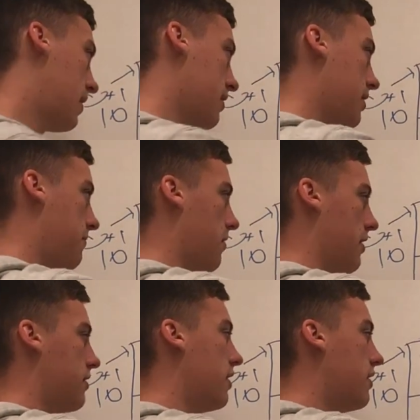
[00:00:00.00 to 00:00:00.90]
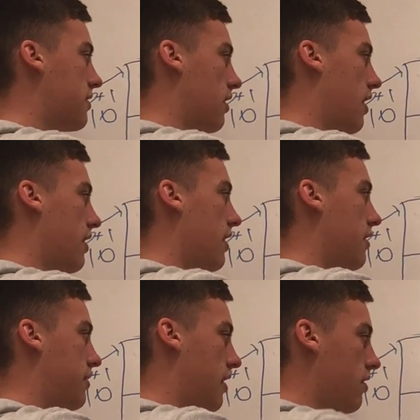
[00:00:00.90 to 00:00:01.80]
Because if you're inside this line and
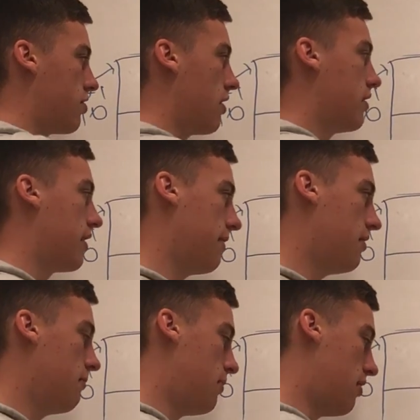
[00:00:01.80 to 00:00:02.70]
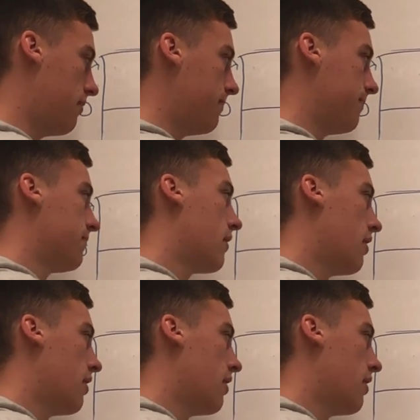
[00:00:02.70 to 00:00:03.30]
the setter is trying to give you the ball,